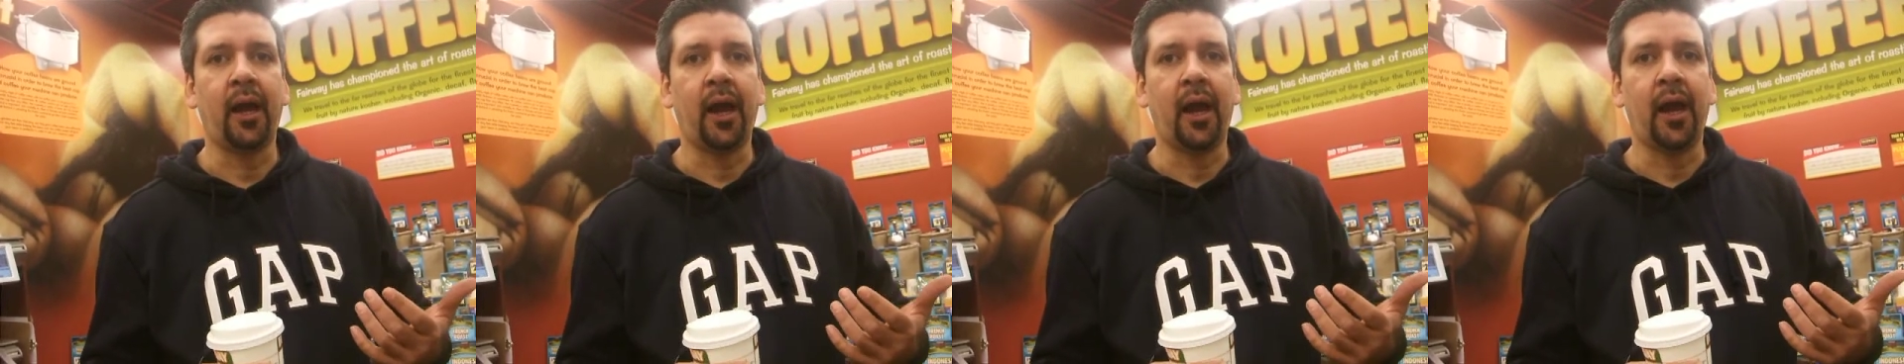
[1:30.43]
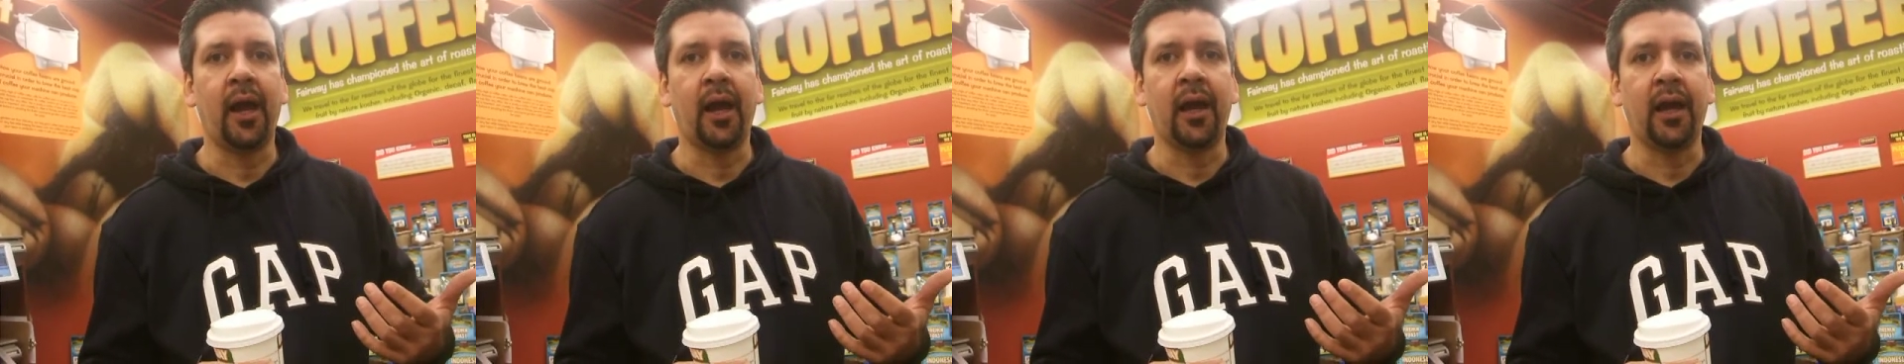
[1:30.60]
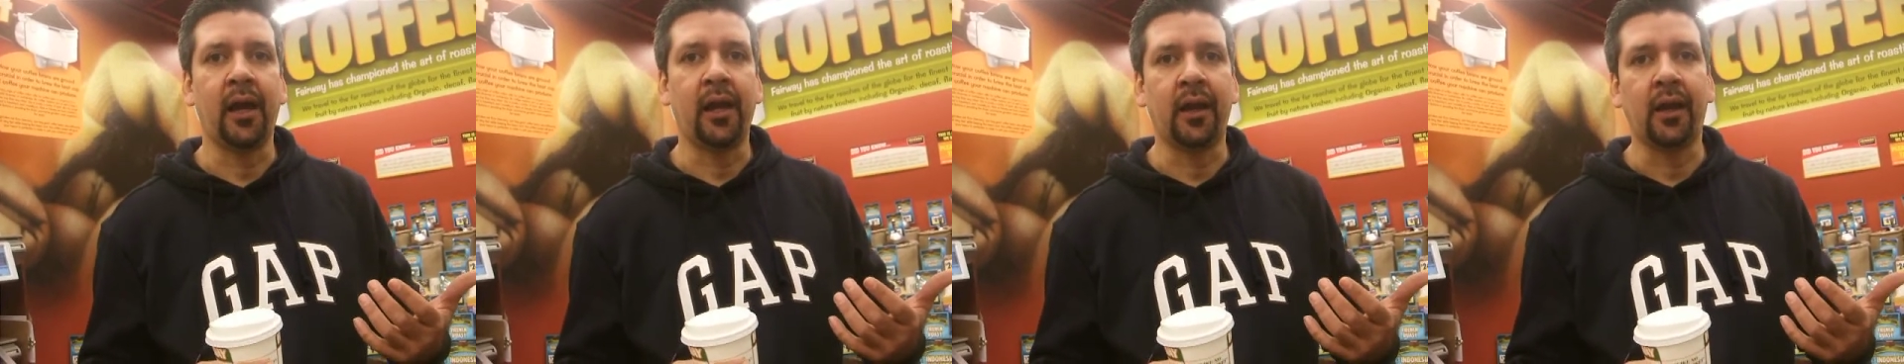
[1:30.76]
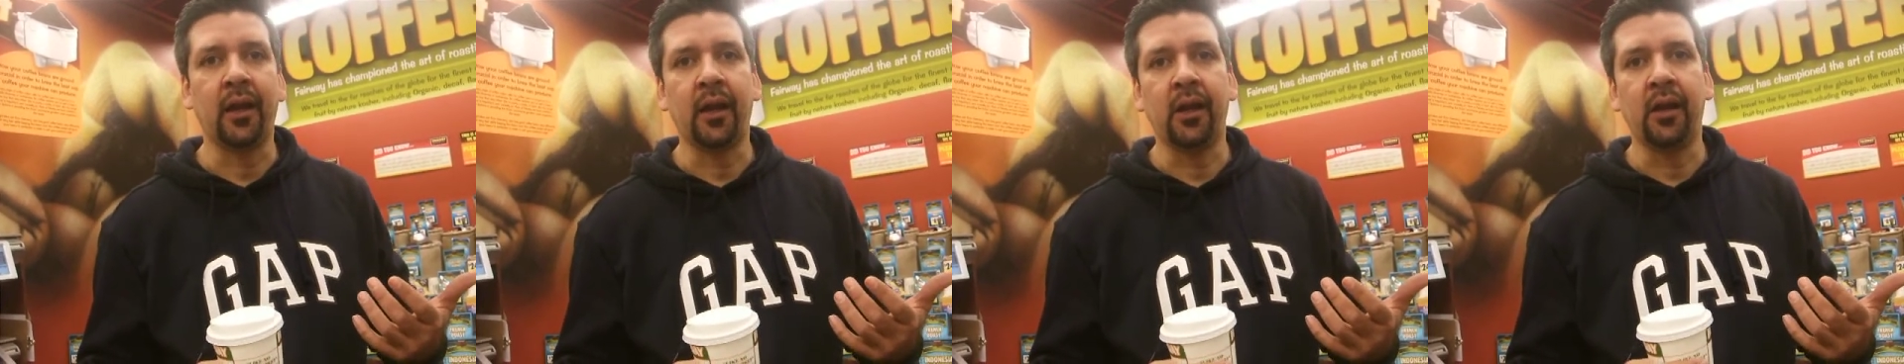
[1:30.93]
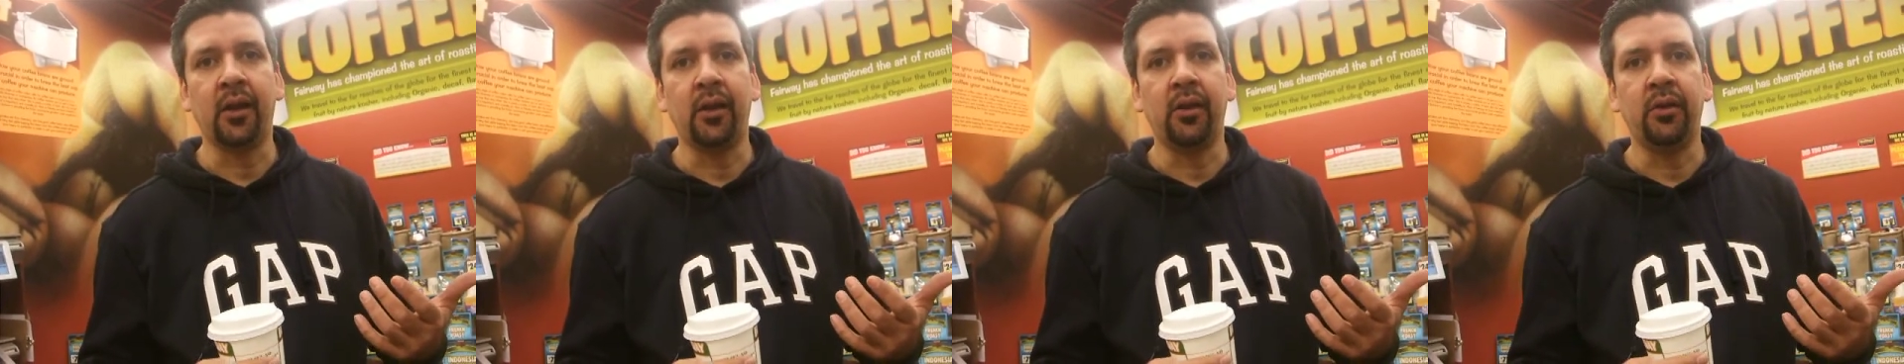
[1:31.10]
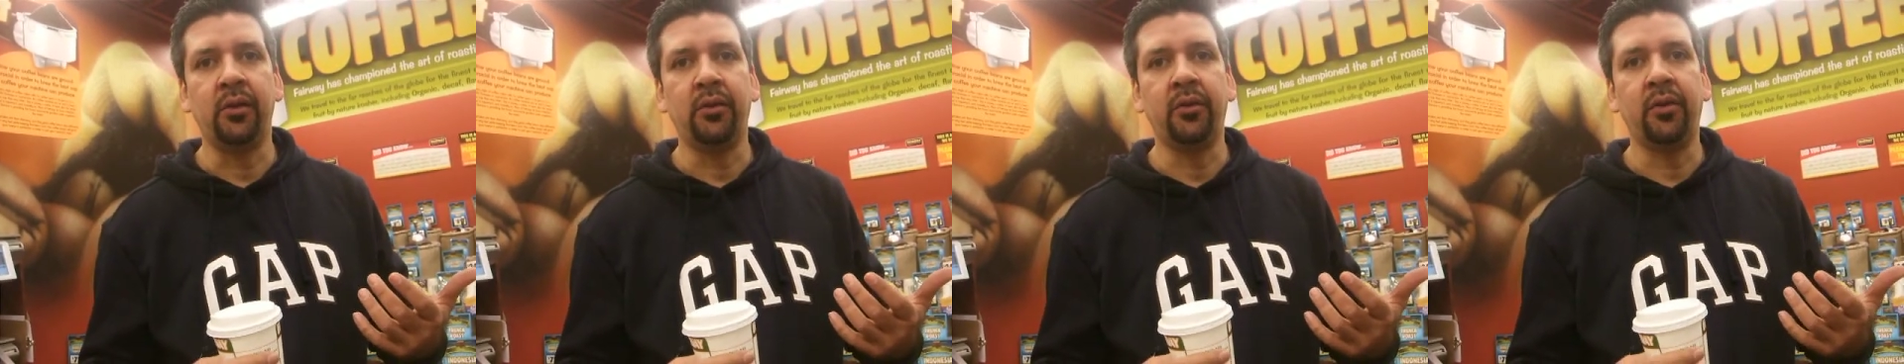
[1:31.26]
and
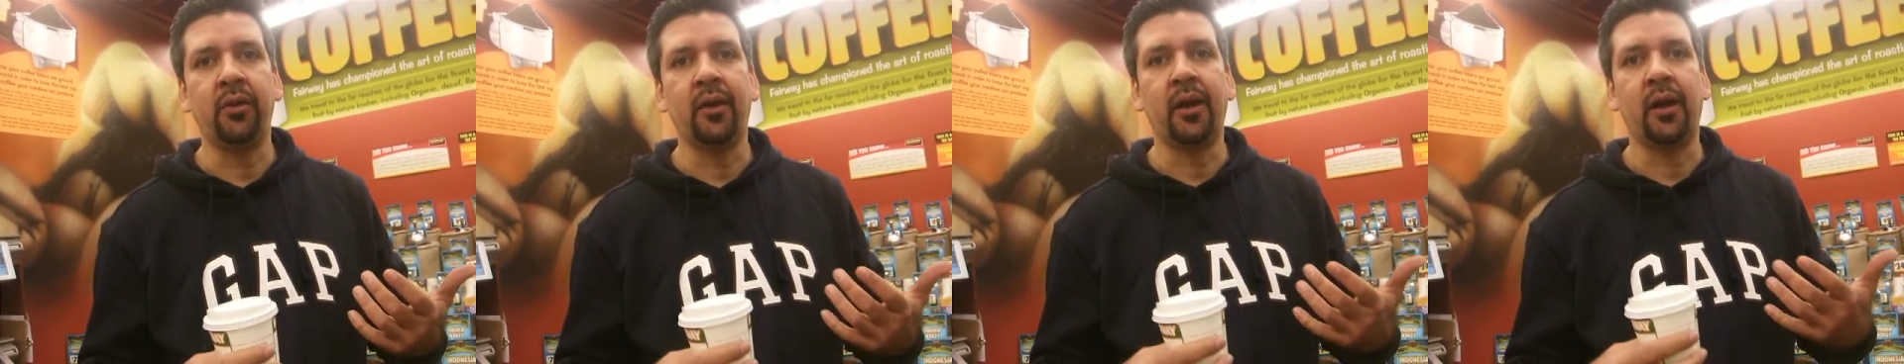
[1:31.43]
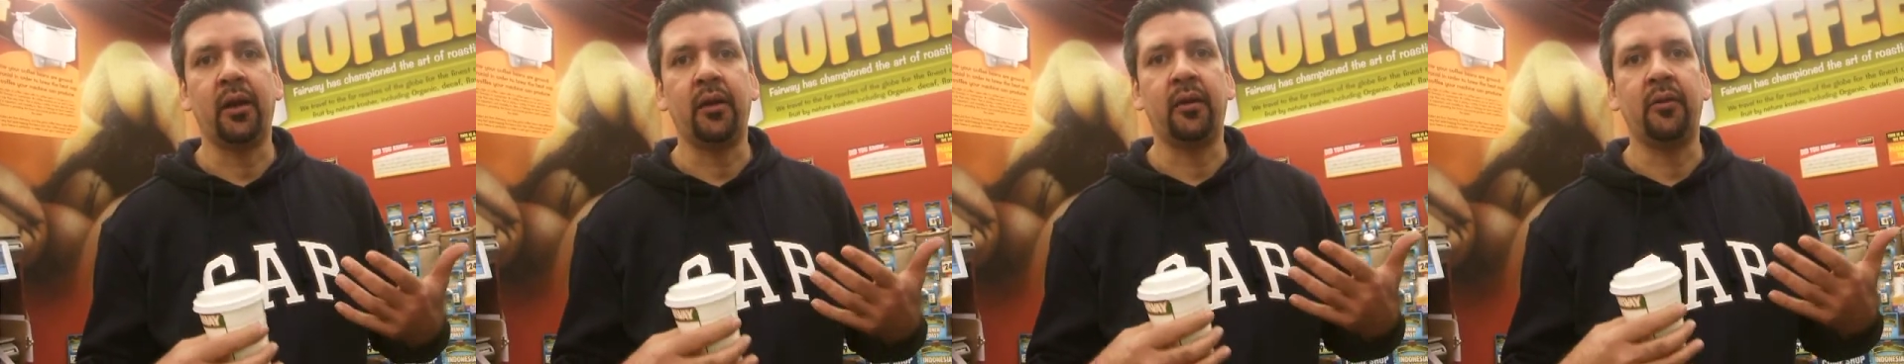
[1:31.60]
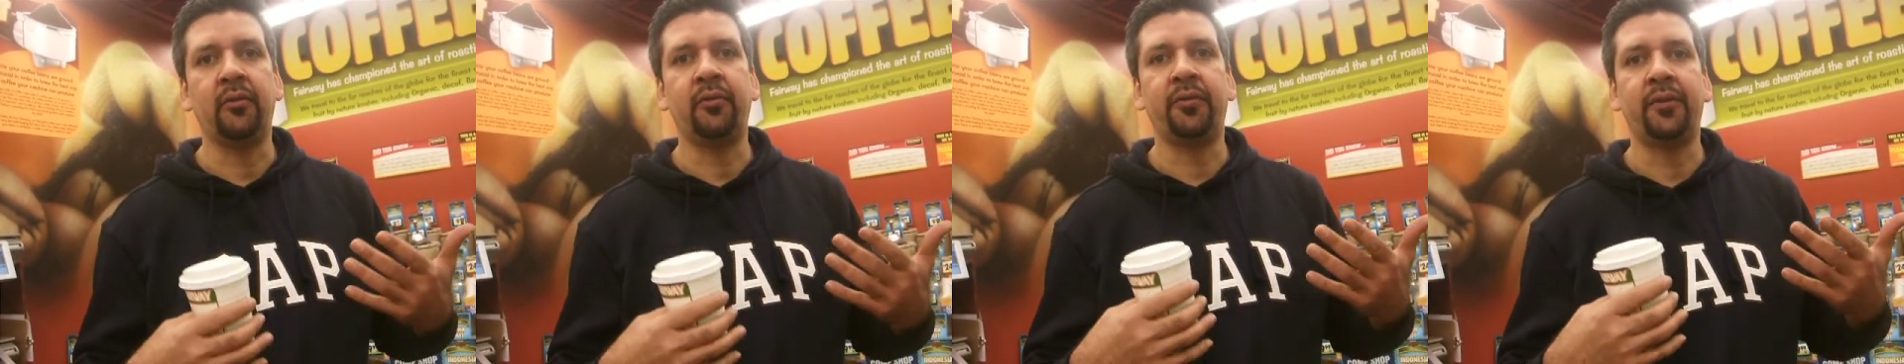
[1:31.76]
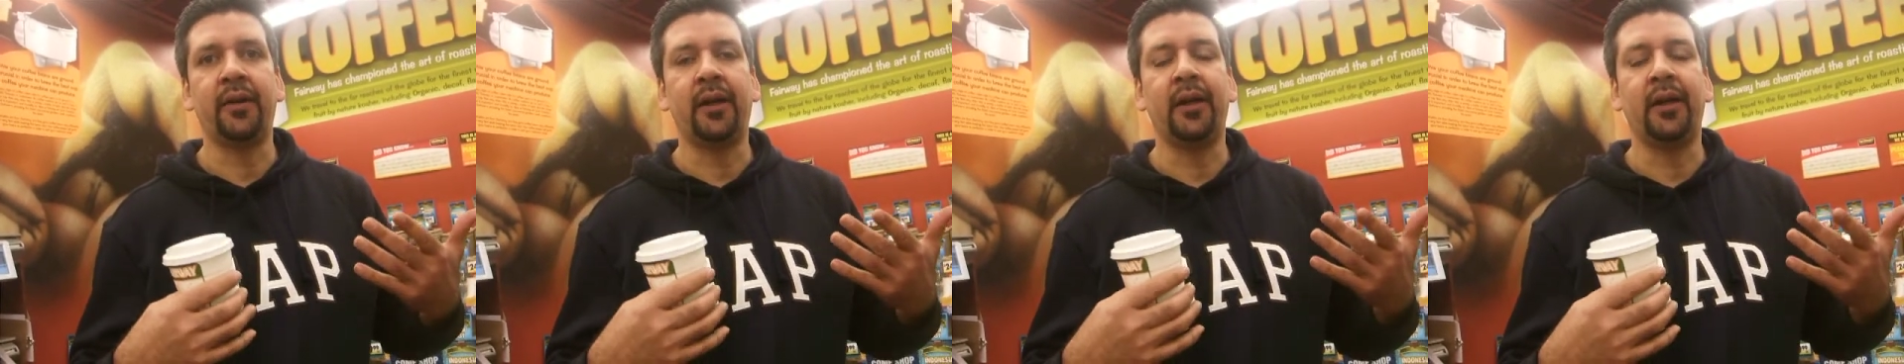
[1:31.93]
you have